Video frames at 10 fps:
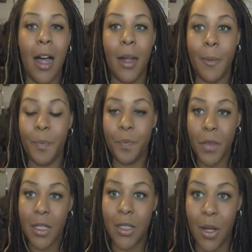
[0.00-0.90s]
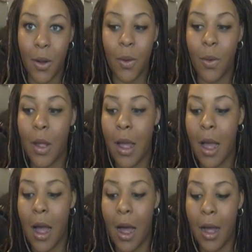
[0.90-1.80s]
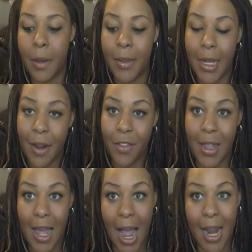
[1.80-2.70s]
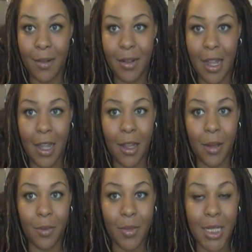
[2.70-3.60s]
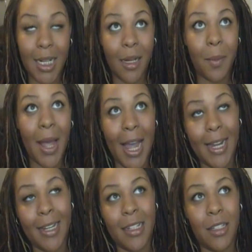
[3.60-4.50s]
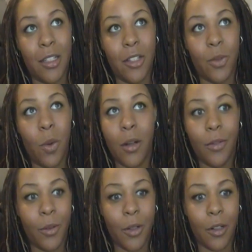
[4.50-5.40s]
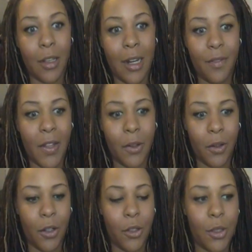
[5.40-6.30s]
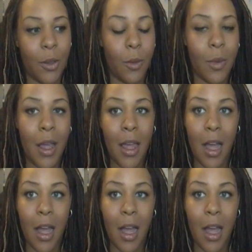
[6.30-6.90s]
Um, so, um, and then after that, I am sending a package to this wonderful girl that I found on YouTube.